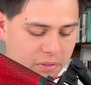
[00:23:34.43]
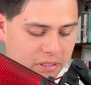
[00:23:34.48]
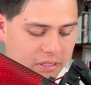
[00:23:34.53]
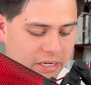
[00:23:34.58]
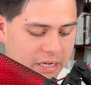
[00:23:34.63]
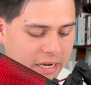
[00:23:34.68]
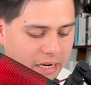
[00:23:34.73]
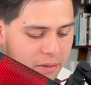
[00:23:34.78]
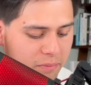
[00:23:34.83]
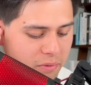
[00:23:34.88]

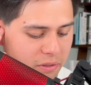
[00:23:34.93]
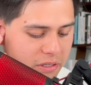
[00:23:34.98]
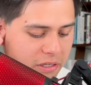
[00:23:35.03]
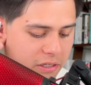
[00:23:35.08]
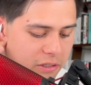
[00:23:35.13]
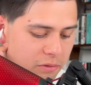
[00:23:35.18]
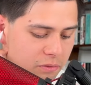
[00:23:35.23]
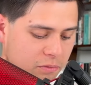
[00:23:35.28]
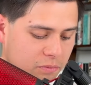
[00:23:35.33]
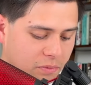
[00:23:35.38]
state and a
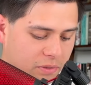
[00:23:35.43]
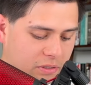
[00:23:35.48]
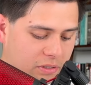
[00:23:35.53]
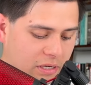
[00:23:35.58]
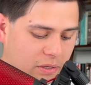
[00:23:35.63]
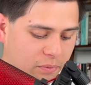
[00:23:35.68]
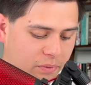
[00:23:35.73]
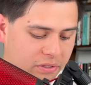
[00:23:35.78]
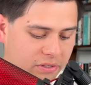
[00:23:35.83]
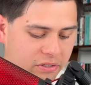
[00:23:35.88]
particular spin
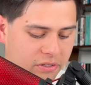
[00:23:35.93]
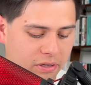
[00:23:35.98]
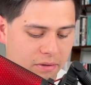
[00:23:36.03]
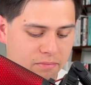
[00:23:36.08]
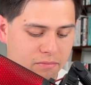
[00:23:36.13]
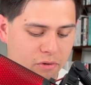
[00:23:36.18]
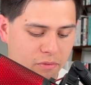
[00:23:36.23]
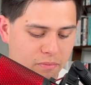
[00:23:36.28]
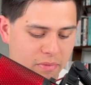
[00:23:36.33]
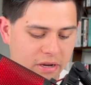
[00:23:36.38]
state with some
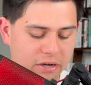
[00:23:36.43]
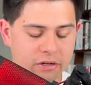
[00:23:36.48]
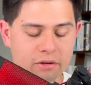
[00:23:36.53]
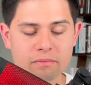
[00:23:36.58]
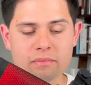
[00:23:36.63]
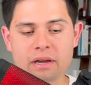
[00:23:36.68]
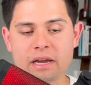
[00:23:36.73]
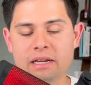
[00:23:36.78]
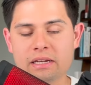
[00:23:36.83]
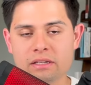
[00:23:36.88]
momentum
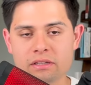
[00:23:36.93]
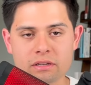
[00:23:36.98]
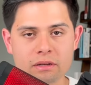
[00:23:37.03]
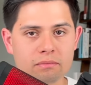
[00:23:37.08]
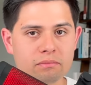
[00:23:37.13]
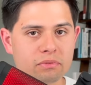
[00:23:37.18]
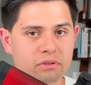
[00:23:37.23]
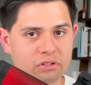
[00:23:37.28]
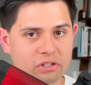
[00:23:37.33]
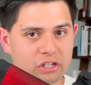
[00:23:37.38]
at some
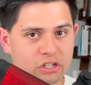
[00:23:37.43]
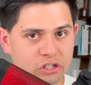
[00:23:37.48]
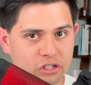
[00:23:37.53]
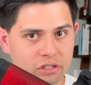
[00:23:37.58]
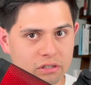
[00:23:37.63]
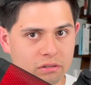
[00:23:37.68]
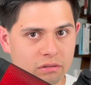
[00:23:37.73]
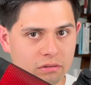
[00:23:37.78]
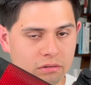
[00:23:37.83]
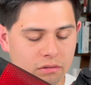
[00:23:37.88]

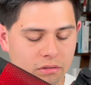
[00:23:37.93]
position.